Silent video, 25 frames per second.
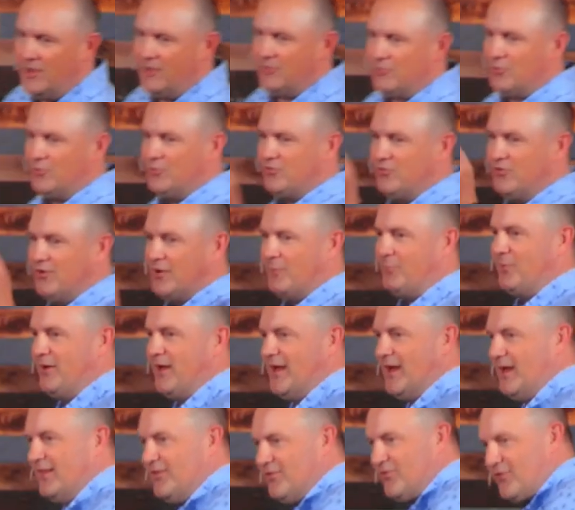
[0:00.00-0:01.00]
and he throws it up
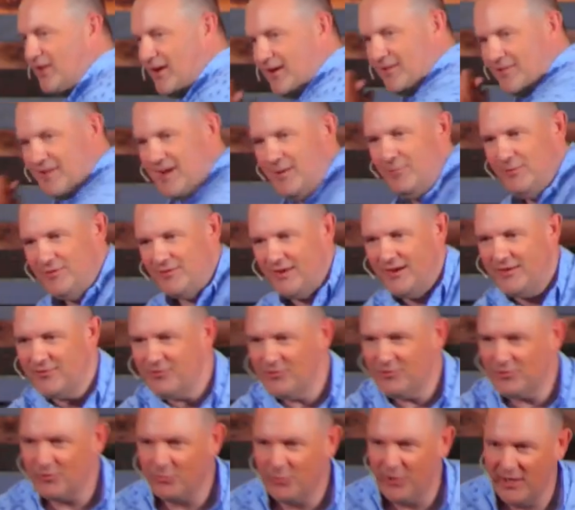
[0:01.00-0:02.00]
again the second time. He takes
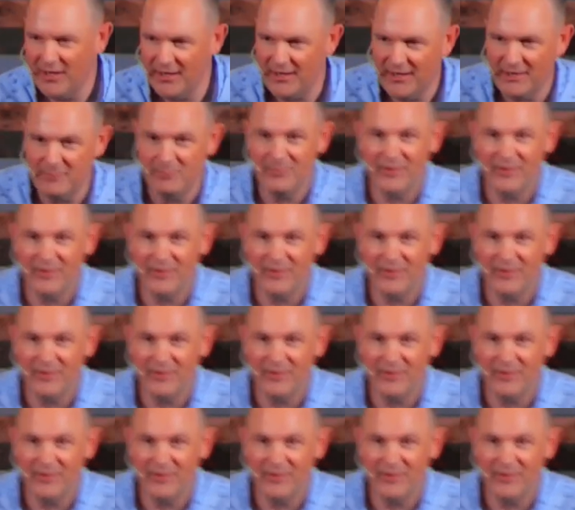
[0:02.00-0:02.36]
a swing and he